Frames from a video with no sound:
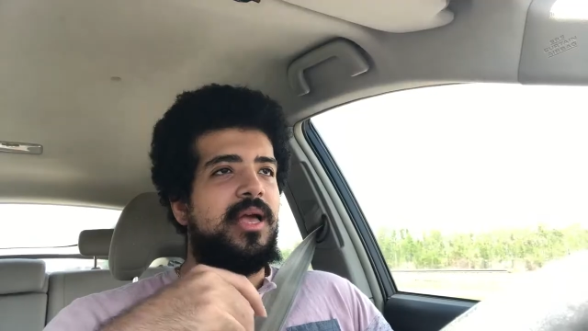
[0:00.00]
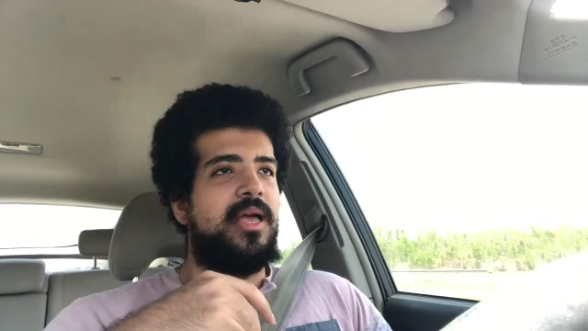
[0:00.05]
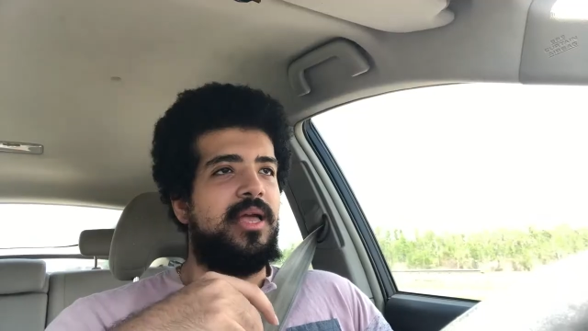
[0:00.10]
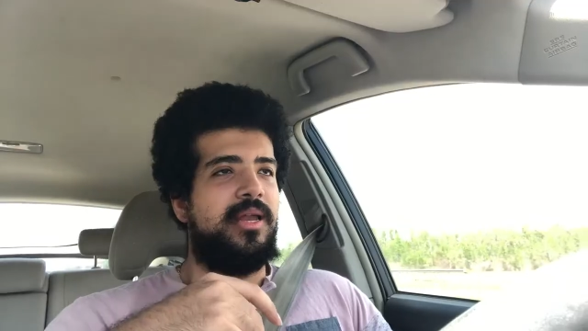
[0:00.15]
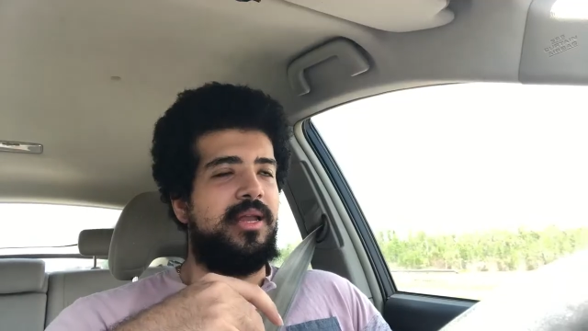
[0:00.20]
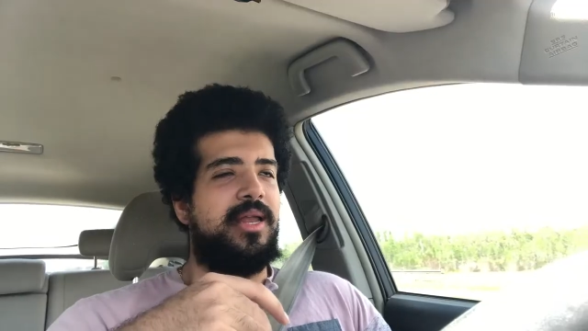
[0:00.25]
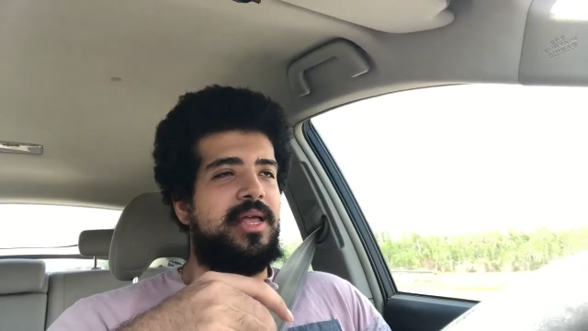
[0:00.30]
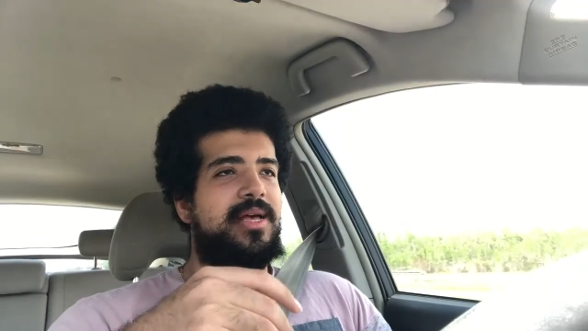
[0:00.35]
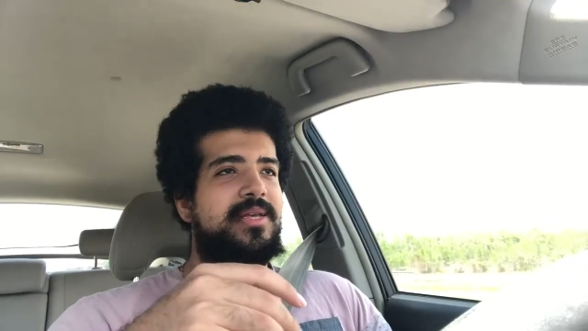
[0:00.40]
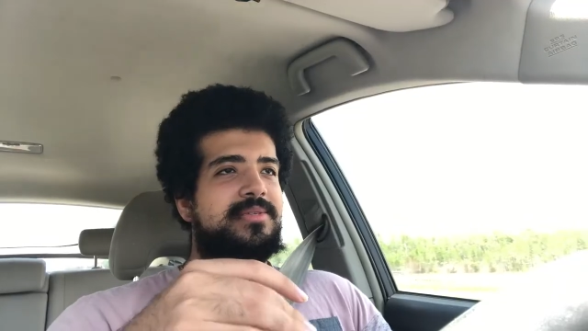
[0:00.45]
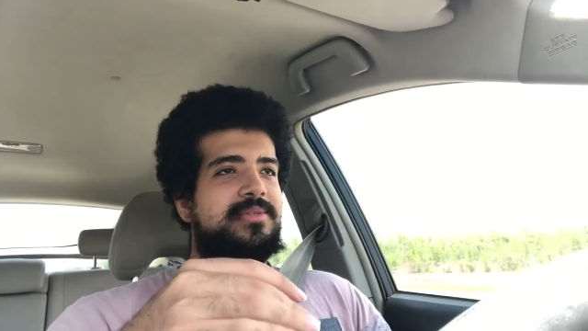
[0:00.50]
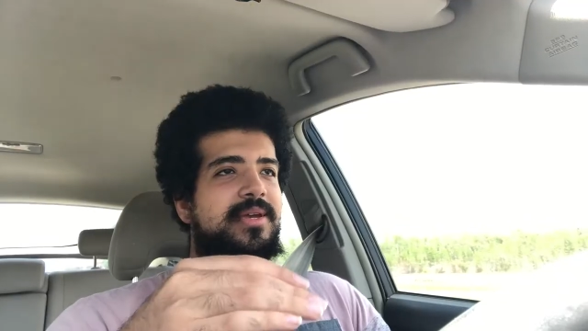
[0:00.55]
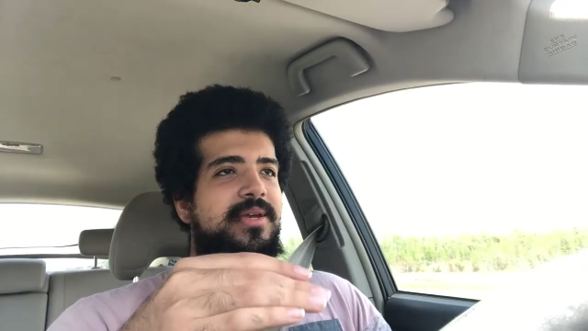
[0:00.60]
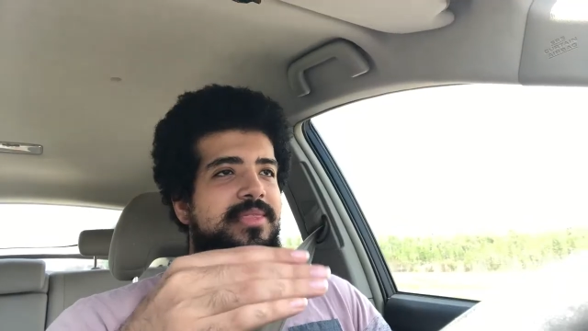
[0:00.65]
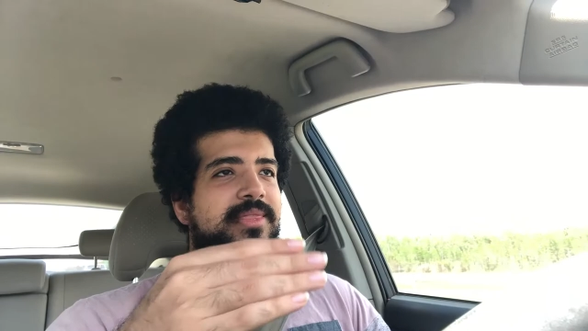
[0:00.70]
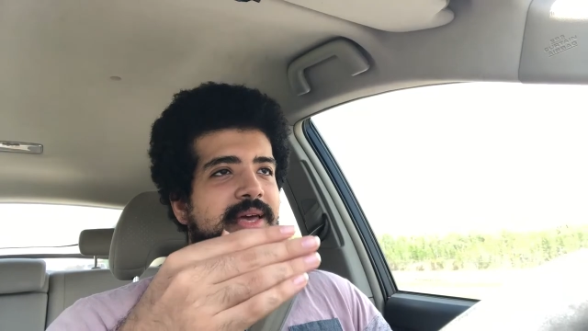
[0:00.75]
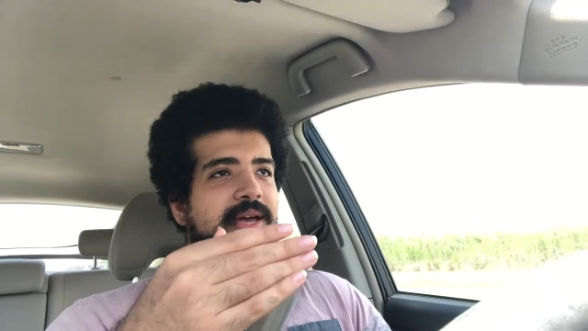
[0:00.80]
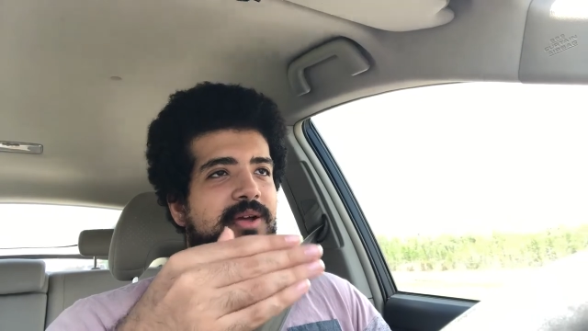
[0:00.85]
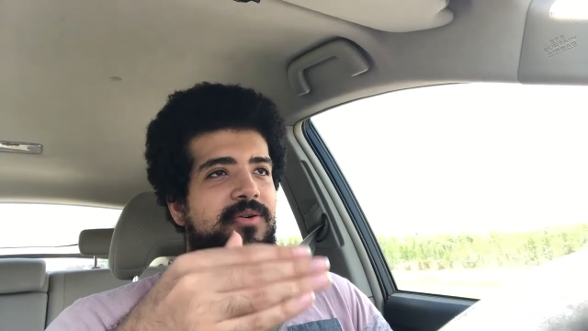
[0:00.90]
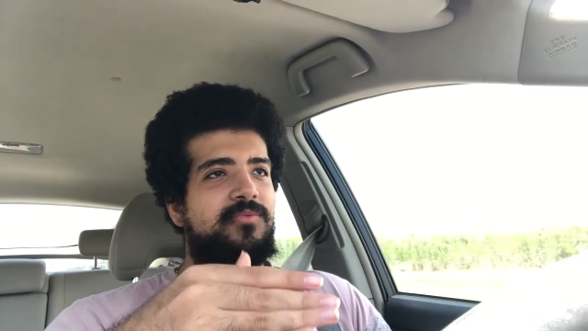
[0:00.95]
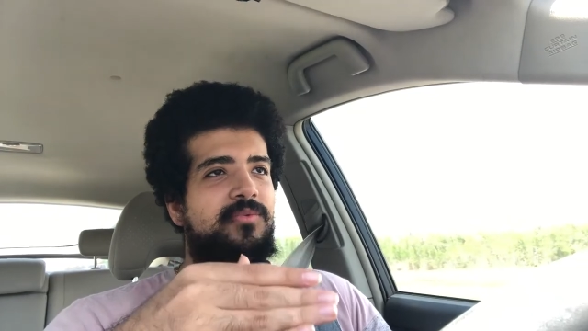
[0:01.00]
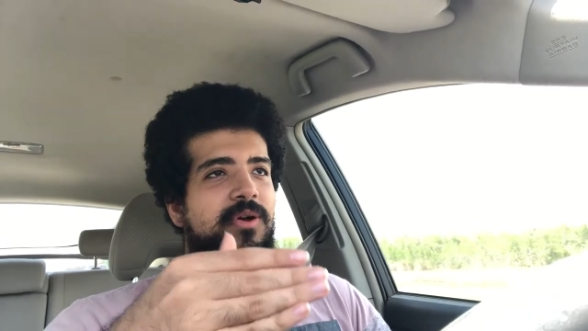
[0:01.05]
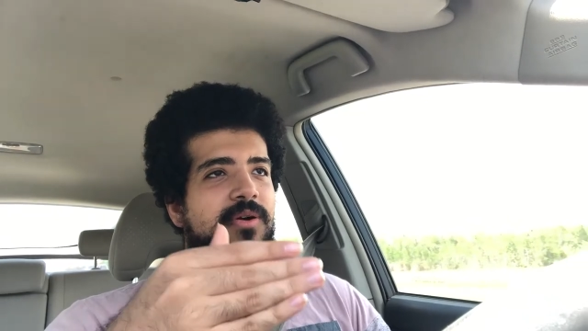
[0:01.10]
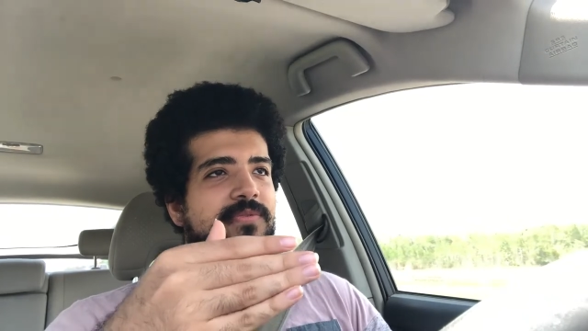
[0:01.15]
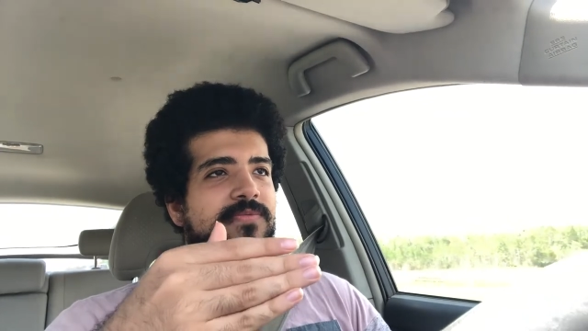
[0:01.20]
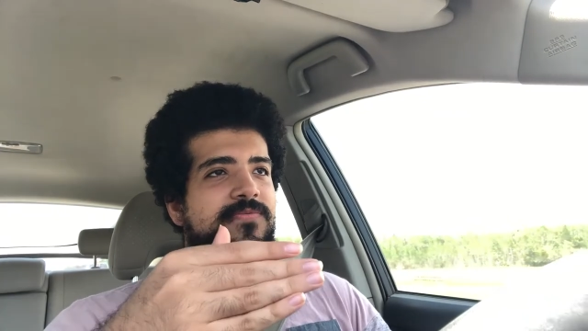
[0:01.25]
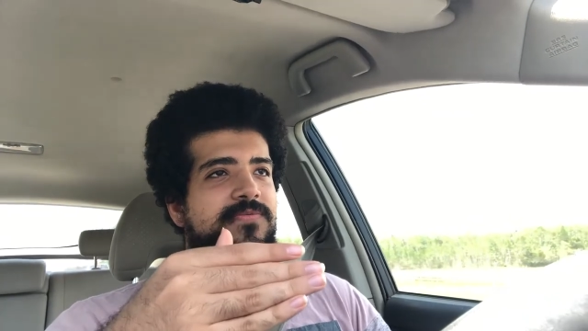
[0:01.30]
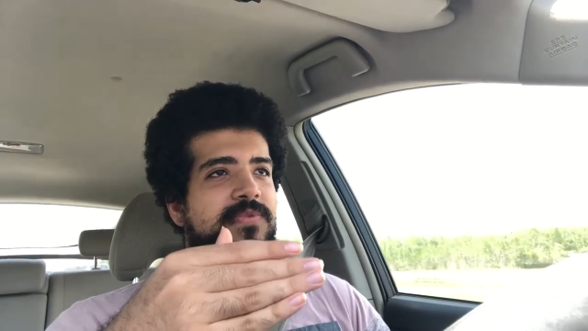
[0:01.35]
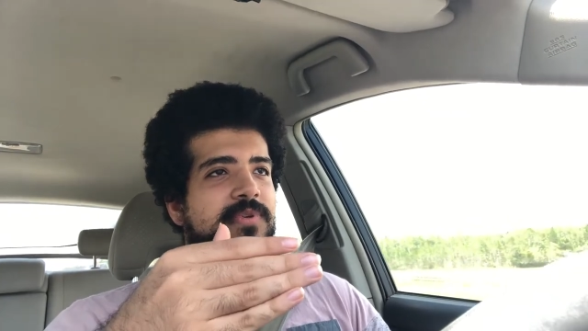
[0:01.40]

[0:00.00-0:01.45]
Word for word: and it has like that rough